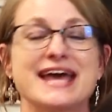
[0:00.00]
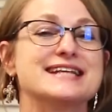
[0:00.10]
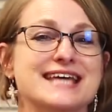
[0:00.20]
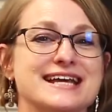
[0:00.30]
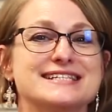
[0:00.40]

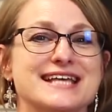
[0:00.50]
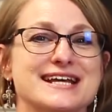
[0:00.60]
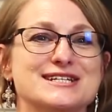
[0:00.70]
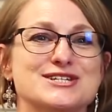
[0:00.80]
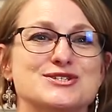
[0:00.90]
And take a
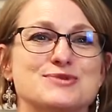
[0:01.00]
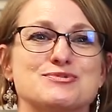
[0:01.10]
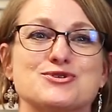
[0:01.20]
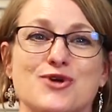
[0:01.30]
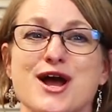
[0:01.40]
second to
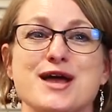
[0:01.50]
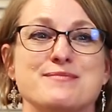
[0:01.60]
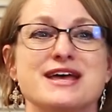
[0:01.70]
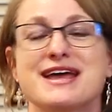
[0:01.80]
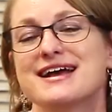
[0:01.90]

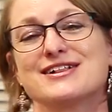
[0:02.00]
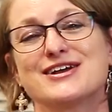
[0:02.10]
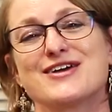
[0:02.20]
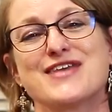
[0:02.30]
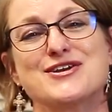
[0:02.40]
subscribe and
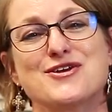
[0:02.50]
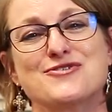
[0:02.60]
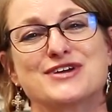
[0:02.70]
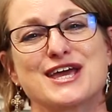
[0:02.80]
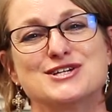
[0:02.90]
click on that
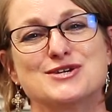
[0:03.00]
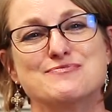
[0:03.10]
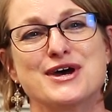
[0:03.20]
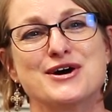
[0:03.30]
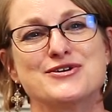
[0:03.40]
notification
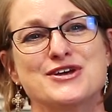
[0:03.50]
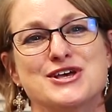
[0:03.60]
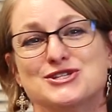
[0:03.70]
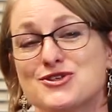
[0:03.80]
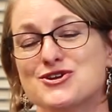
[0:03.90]
bell
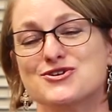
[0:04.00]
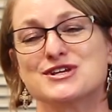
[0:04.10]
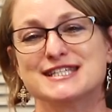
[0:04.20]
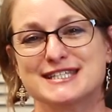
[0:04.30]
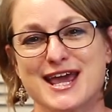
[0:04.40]
so that you
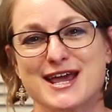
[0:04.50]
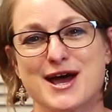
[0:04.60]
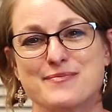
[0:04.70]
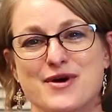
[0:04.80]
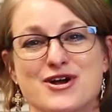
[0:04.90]
can stay
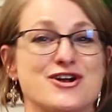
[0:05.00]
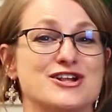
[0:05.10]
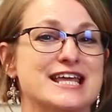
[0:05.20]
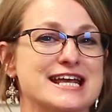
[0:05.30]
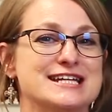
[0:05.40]
up on our
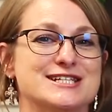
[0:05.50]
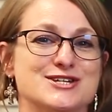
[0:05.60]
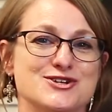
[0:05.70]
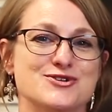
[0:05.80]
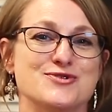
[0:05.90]
latest
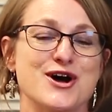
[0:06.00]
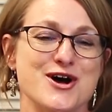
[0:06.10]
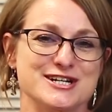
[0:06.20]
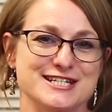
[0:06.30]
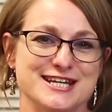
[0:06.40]
new
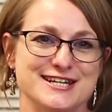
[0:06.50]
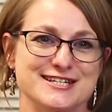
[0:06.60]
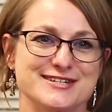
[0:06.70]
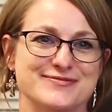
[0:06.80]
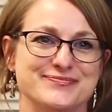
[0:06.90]

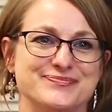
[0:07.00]
content.